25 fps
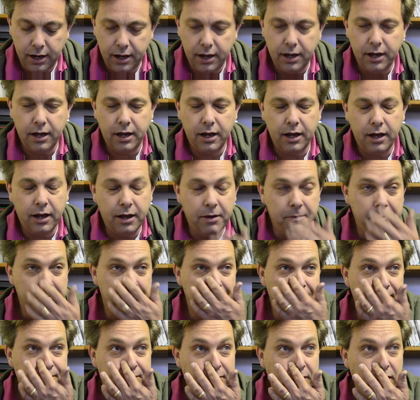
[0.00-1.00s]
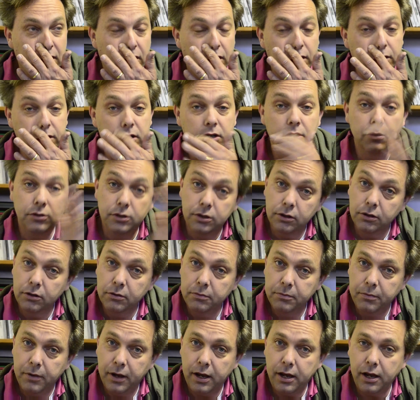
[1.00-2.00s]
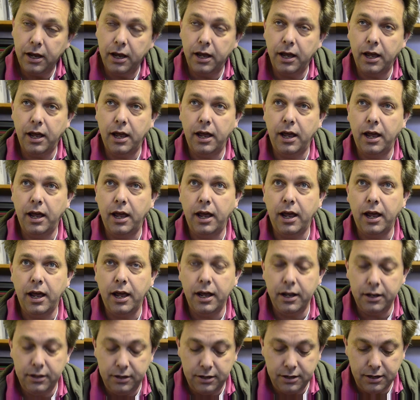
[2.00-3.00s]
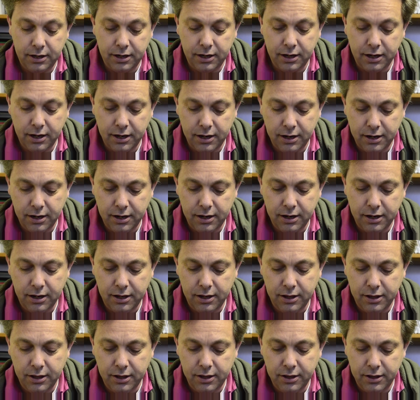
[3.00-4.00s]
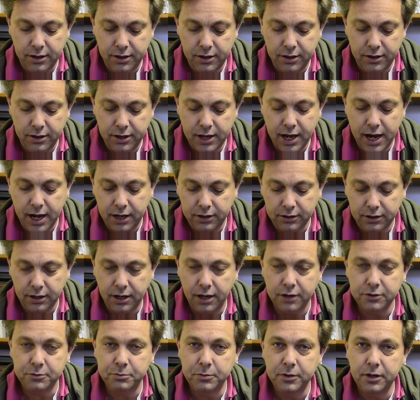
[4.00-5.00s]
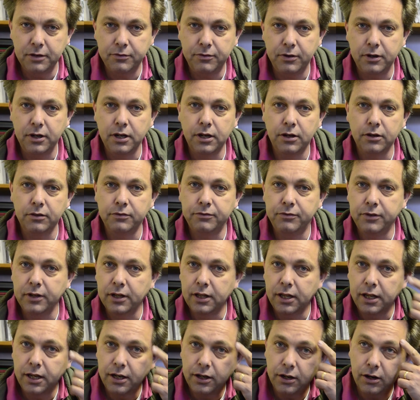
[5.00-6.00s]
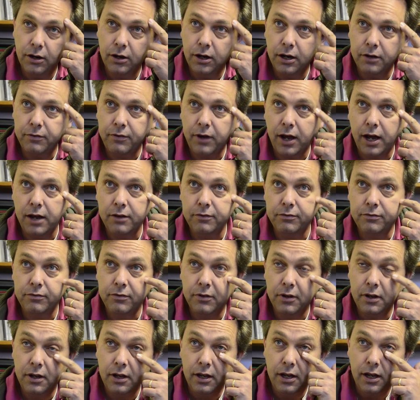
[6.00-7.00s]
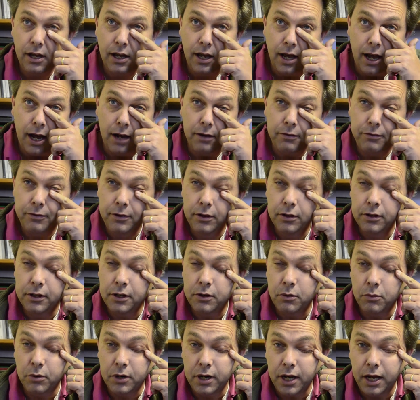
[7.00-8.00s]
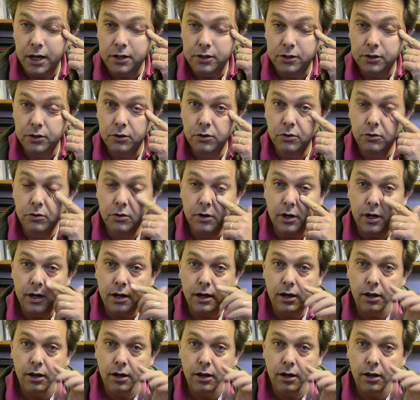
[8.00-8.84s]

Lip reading: on YouTube, and that gives me a very good feeling. You know, I feel that what I do